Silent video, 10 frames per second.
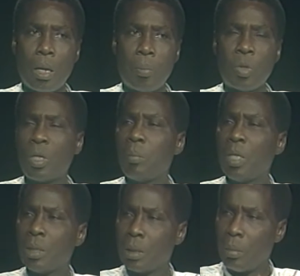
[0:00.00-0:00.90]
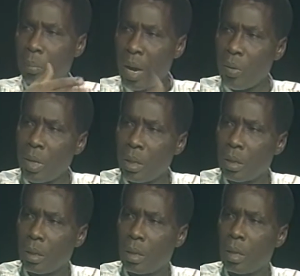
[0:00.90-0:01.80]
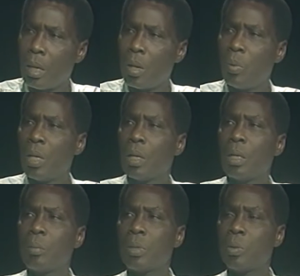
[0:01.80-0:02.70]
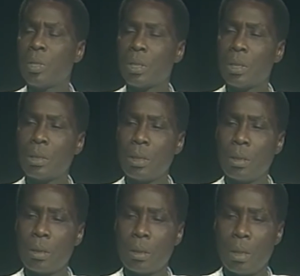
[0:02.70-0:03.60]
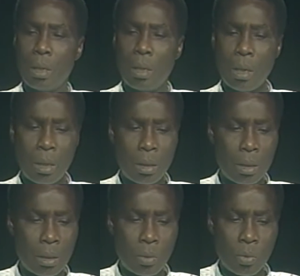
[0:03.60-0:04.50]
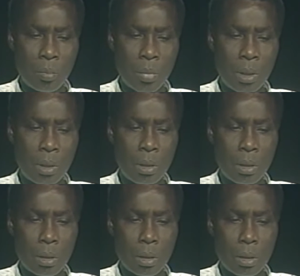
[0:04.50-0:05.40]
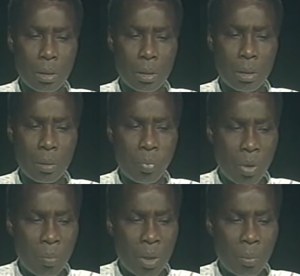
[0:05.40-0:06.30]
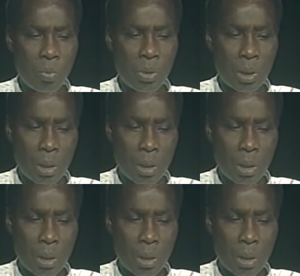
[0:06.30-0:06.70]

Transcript: put up this barrier where calypso is concerned? And they told me the problem with